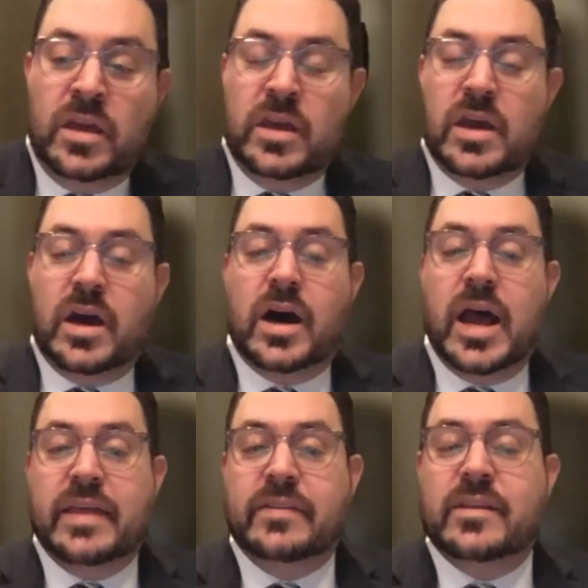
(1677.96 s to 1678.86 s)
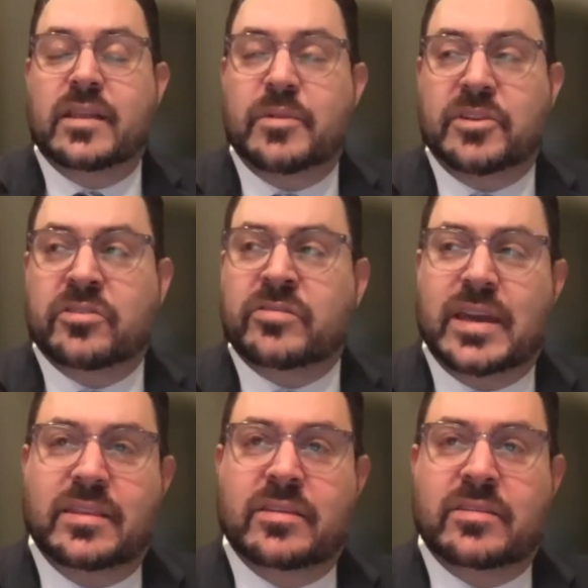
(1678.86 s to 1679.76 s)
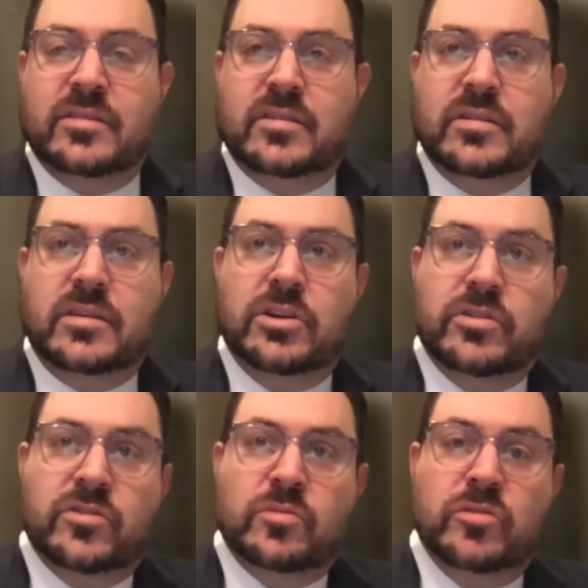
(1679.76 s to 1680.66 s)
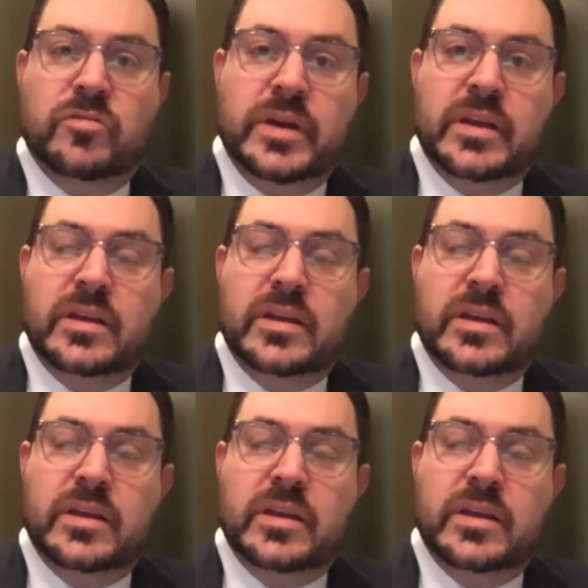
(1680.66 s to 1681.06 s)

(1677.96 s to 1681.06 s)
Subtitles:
And let me just say this, this movement